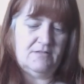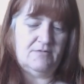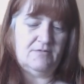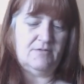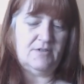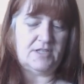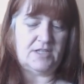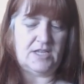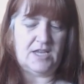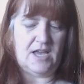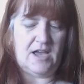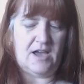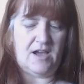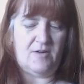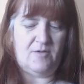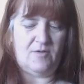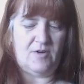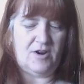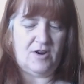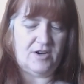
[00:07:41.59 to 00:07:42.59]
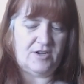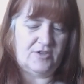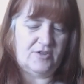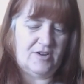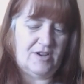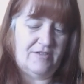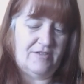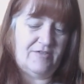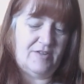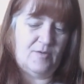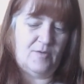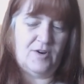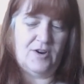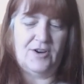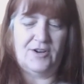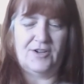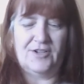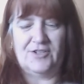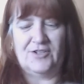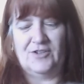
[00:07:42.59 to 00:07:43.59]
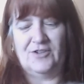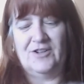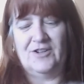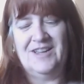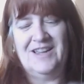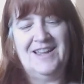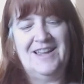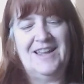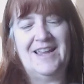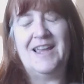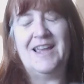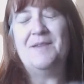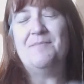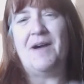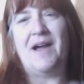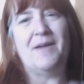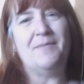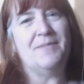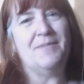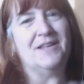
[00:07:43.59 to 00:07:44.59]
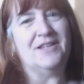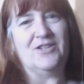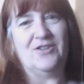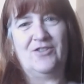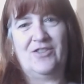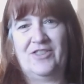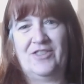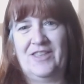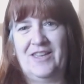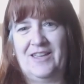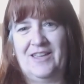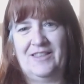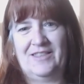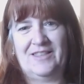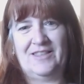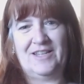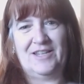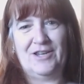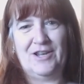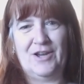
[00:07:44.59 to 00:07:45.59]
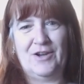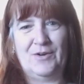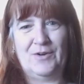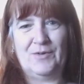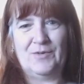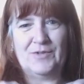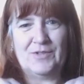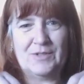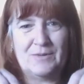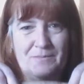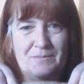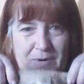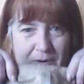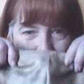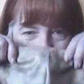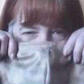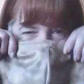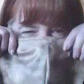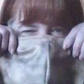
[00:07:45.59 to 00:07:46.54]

we'll see how it works, or if it works, or it might be too thick at the nose. But when you